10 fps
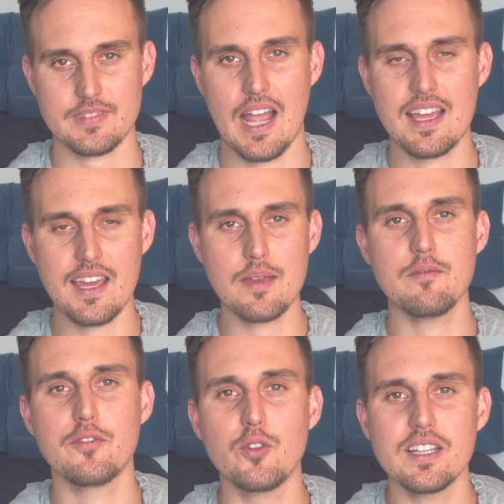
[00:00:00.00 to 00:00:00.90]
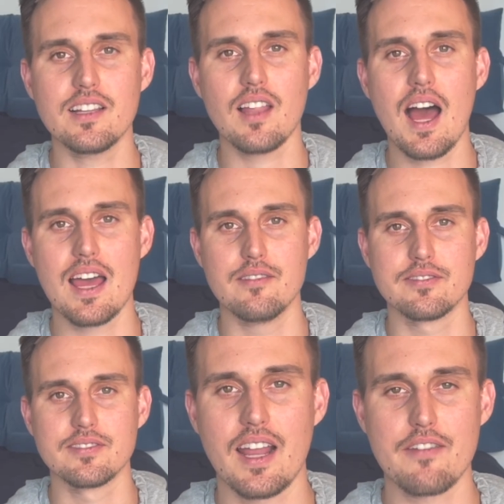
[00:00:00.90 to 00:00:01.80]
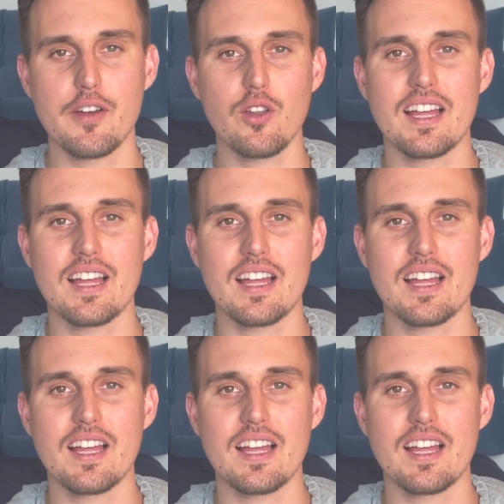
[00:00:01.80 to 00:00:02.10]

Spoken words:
I came fully alive, and I felt